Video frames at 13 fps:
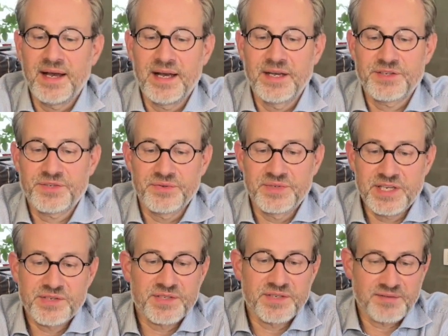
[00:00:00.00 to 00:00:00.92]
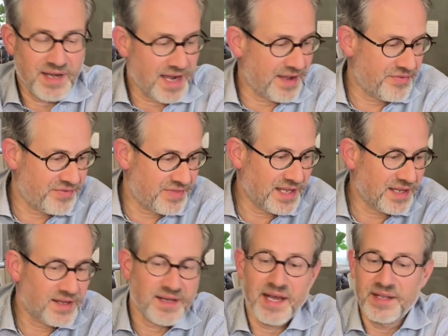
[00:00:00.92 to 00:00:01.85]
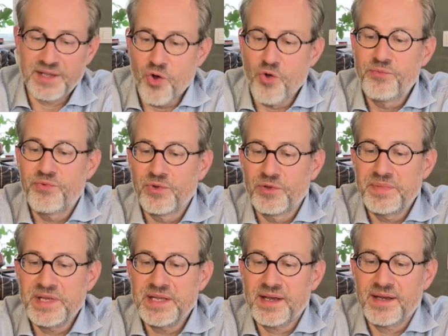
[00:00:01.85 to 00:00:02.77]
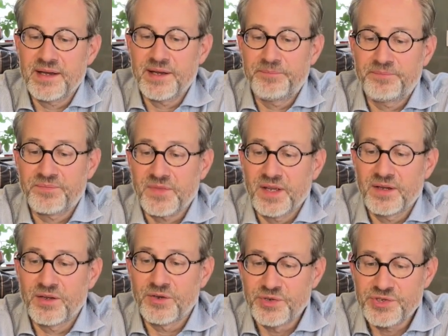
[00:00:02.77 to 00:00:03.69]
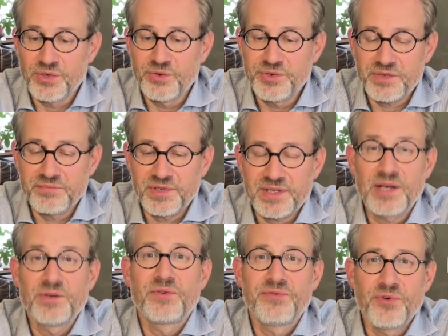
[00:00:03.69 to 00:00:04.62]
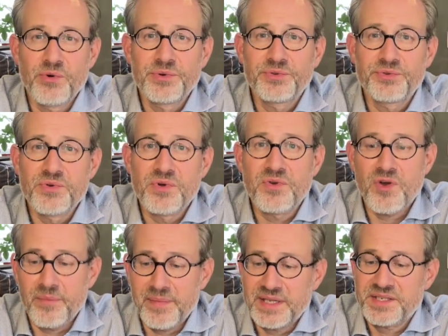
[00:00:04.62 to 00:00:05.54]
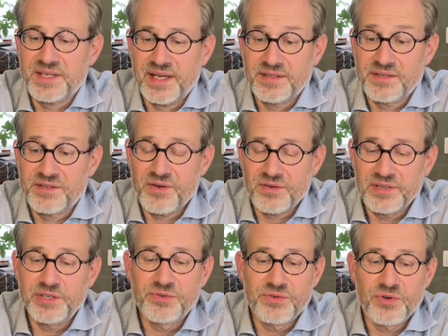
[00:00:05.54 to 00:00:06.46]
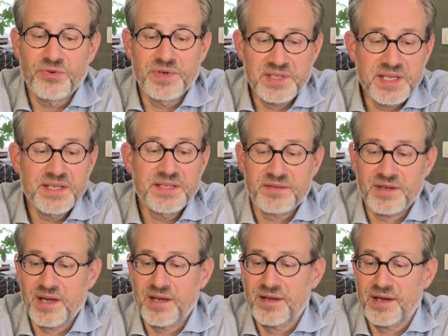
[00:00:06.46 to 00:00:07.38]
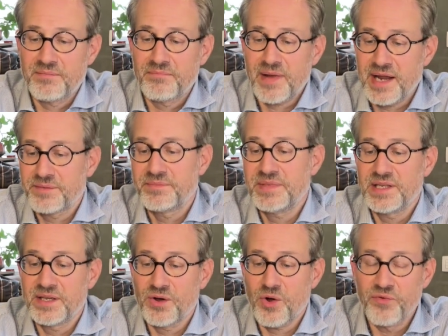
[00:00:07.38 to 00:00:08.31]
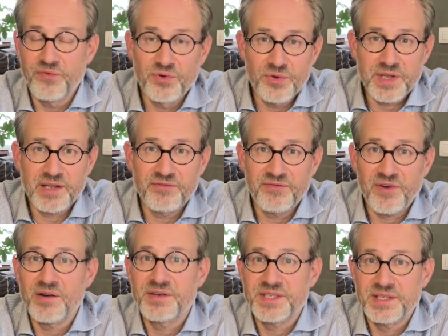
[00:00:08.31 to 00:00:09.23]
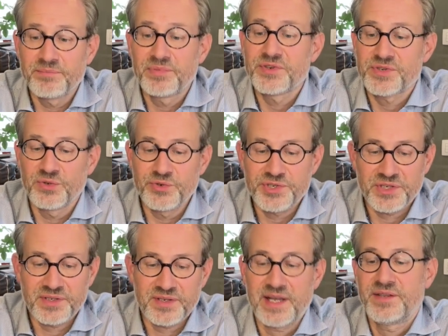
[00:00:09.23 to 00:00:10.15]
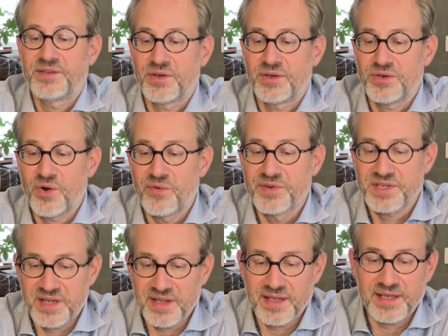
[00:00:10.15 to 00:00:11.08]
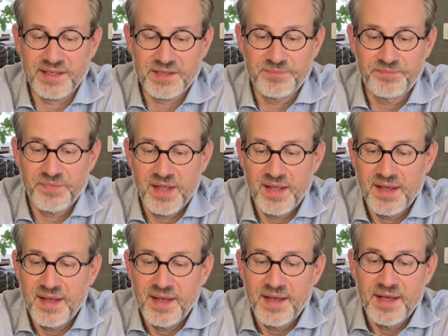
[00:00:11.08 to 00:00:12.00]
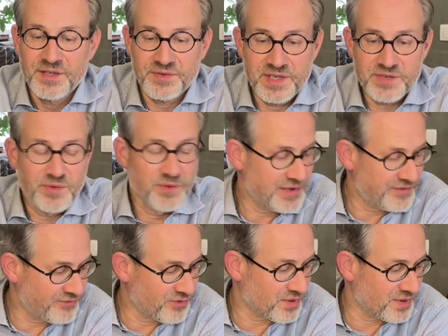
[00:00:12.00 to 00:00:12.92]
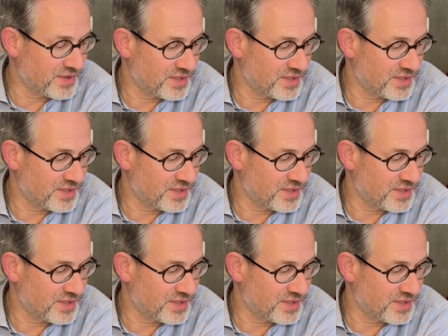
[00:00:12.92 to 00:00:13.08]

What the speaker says: So this, I think and hope, will be a good solution, but I look forward to your comments and certainly to your critiques. I might be overlooking far simpler solution and overthinking it. So this will be for